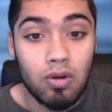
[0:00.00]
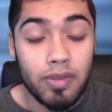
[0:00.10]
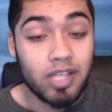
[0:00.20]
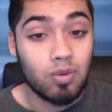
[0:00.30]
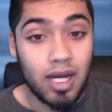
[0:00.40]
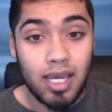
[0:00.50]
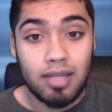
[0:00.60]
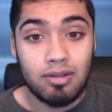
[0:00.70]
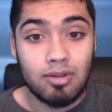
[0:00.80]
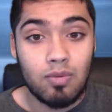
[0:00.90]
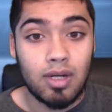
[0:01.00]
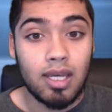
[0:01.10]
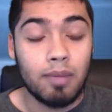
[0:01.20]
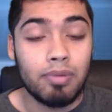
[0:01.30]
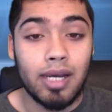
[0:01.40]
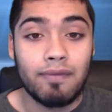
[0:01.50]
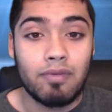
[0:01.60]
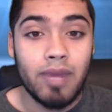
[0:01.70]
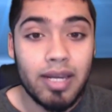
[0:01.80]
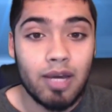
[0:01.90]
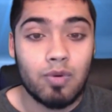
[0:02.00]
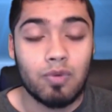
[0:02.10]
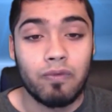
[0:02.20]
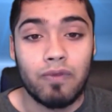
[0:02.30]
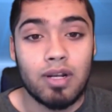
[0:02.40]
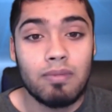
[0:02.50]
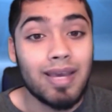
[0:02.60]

And that's what I had to do when I applied for my network with freedom,